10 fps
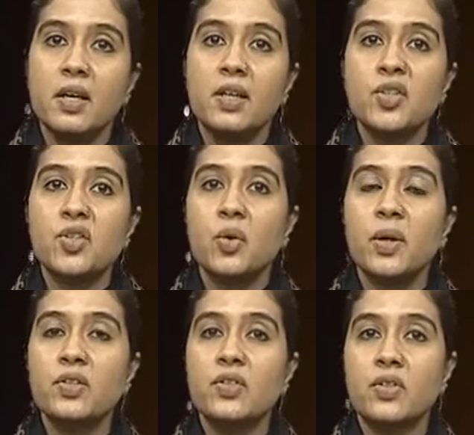so
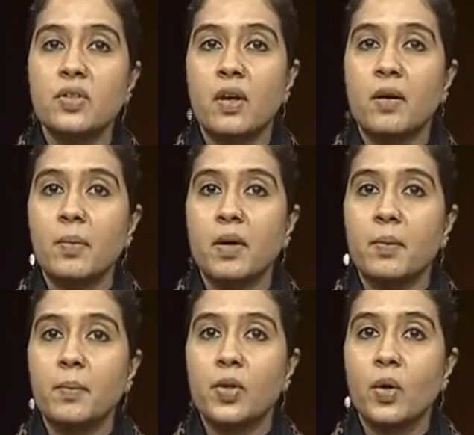it's uh, uh
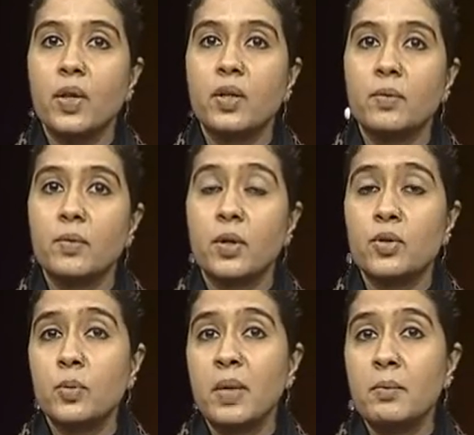you know in, uh, uh,
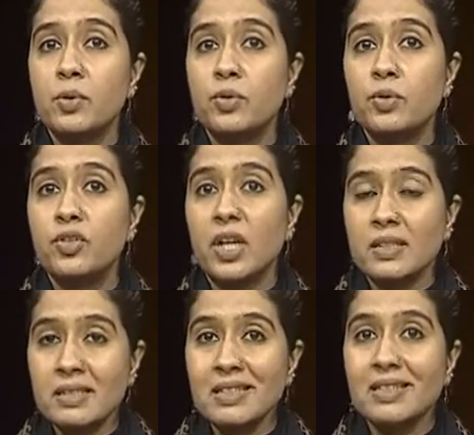to be able to do
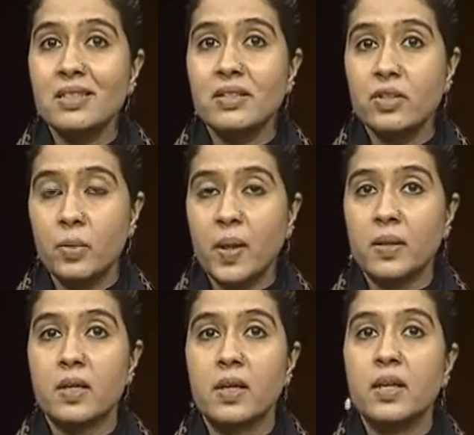justice to
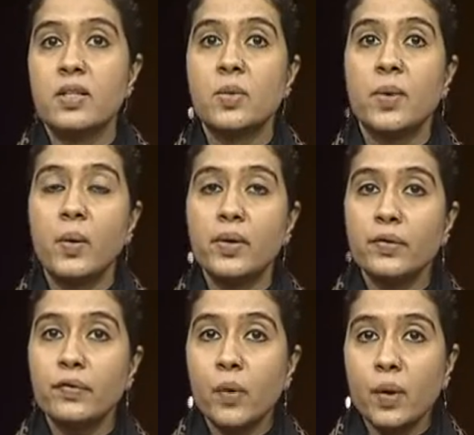it so we're going to
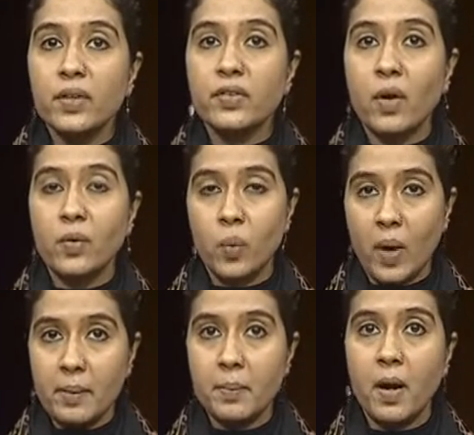focus on
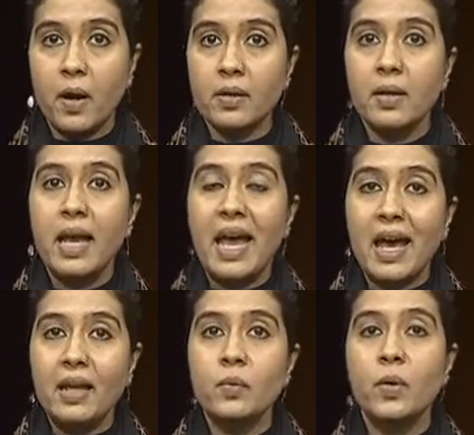one part
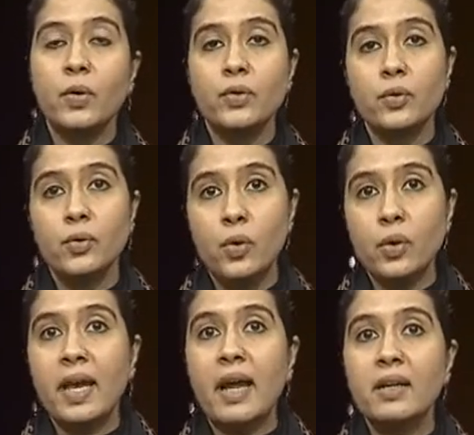and we're going to
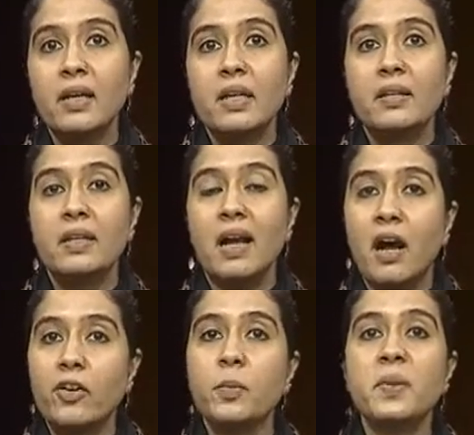look at the
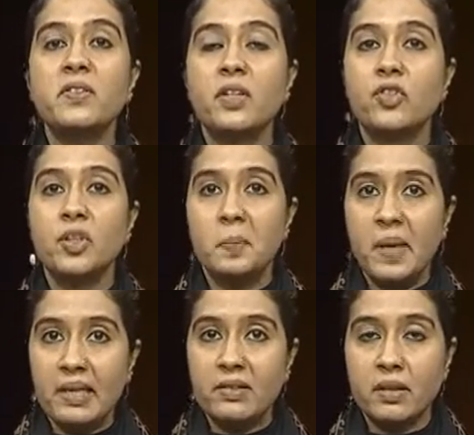arguments that she
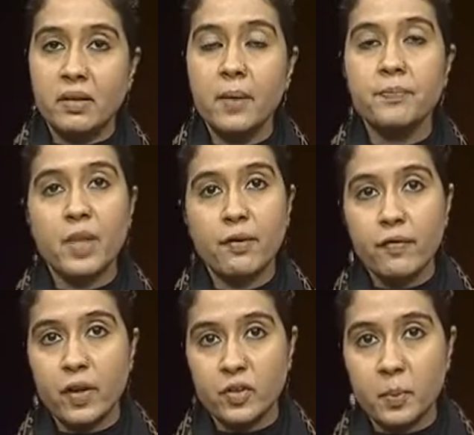makes in the
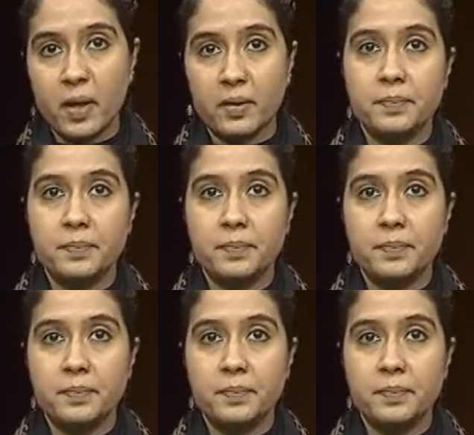first part